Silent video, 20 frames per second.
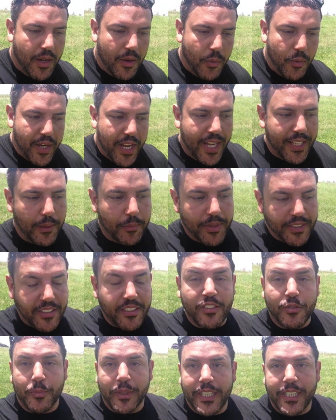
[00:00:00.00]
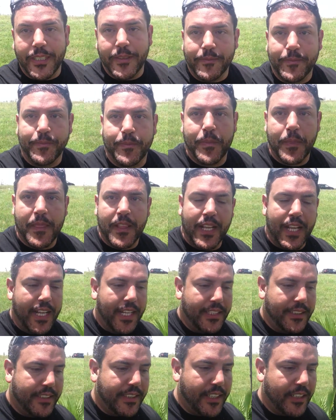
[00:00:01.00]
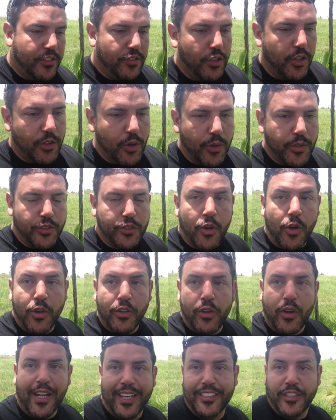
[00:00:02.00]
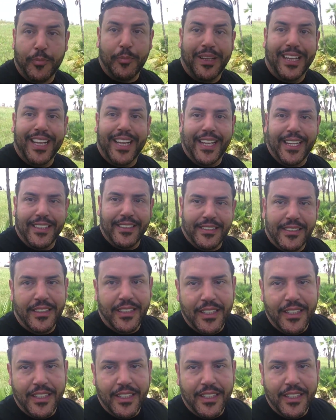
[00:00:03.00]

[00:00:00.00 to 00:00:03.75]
We had a business meeting, and things don't always go as planned.